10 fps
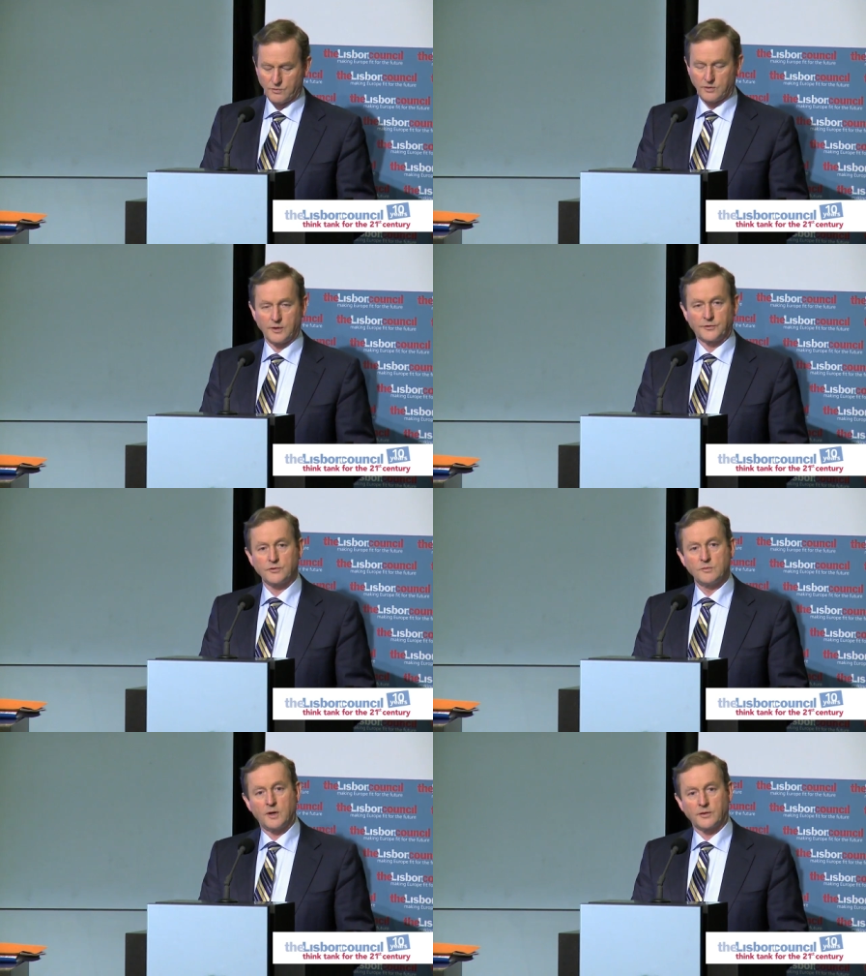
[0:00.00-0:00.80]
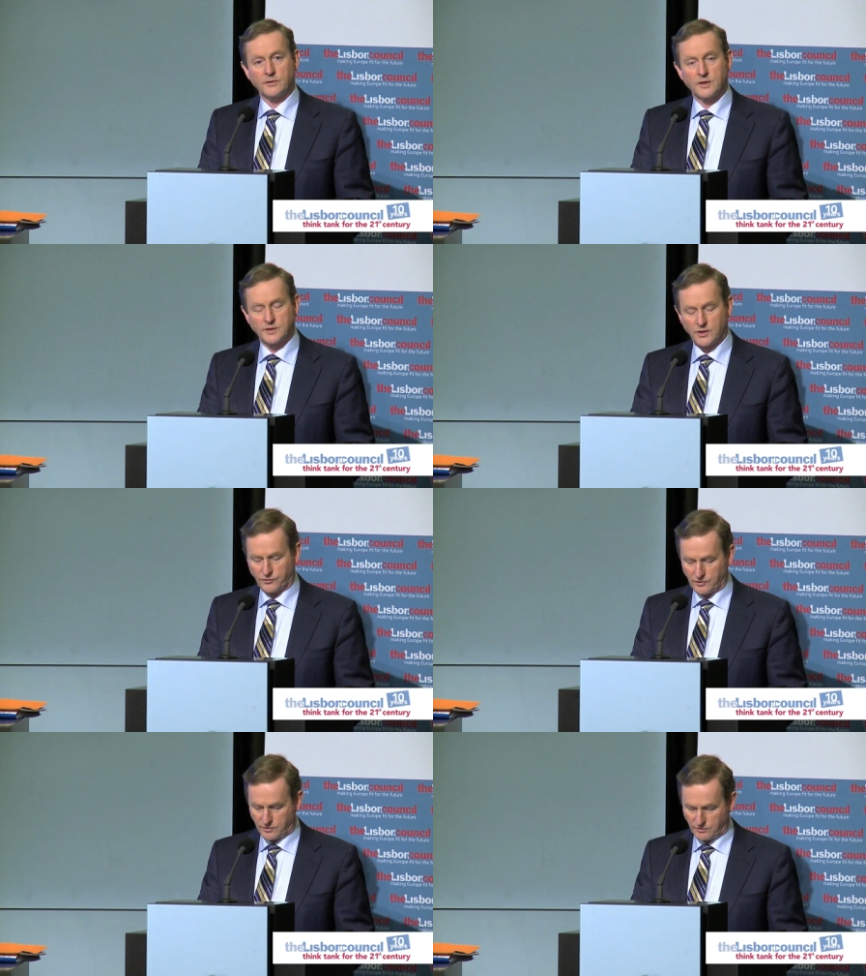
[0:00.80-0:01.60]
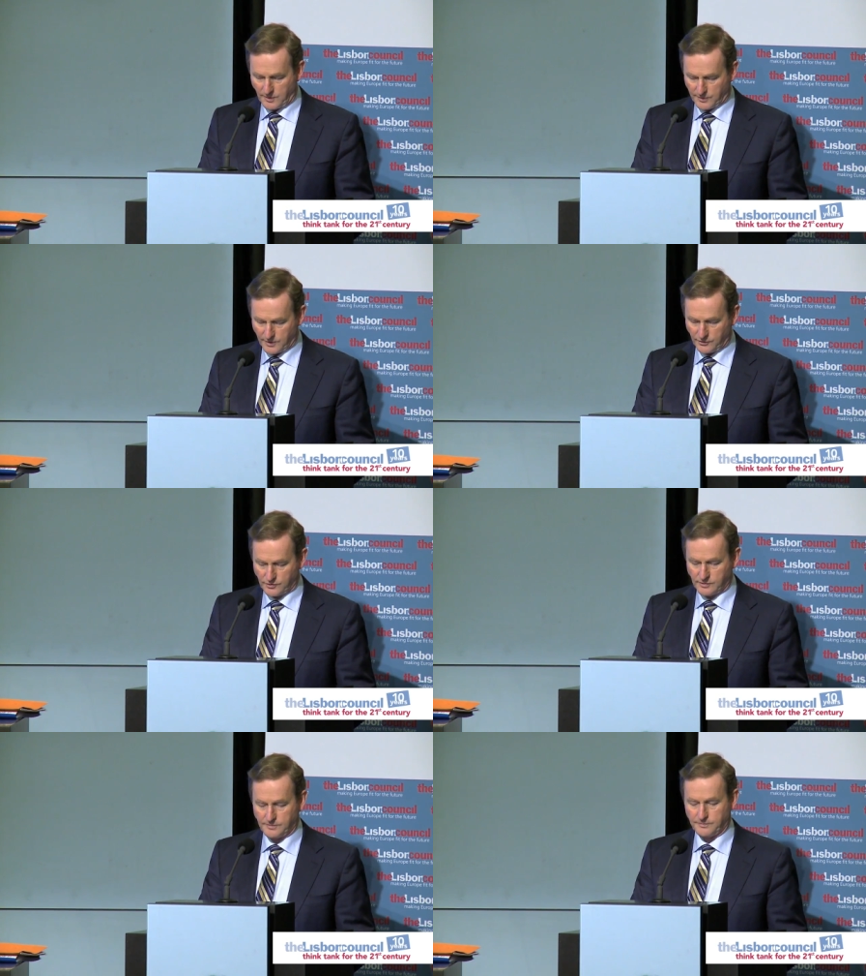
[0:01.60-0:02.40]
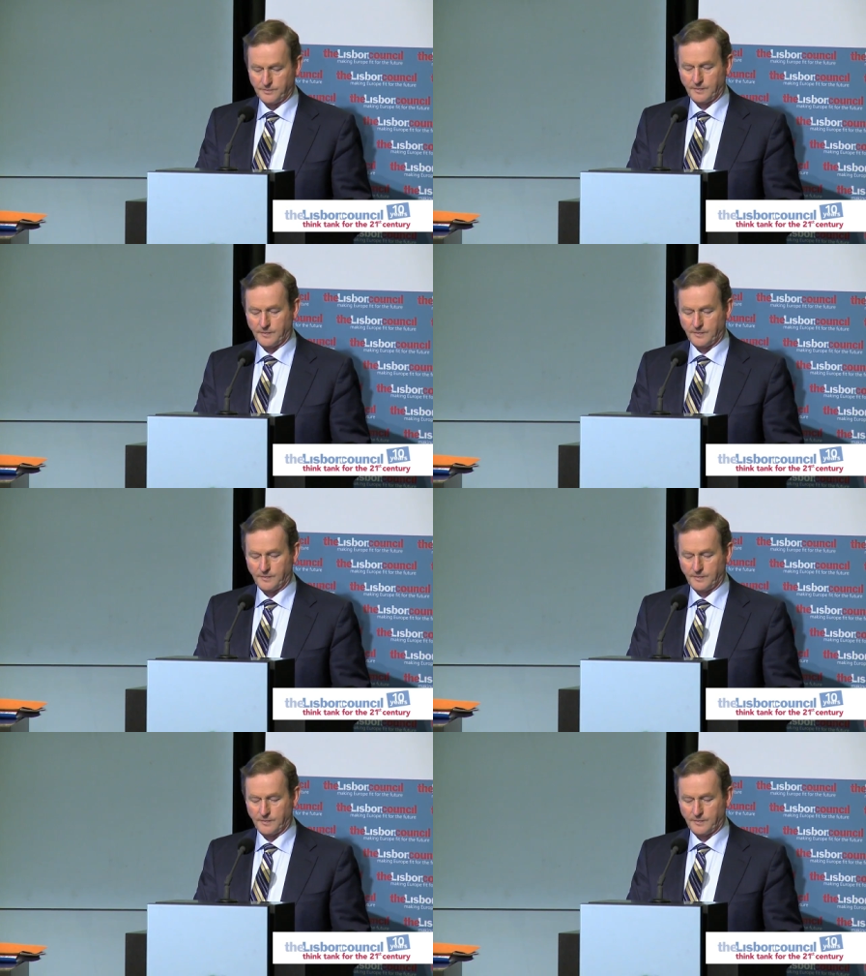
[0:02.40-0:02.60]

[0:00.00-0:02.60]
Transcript: where through modernization and cooperation,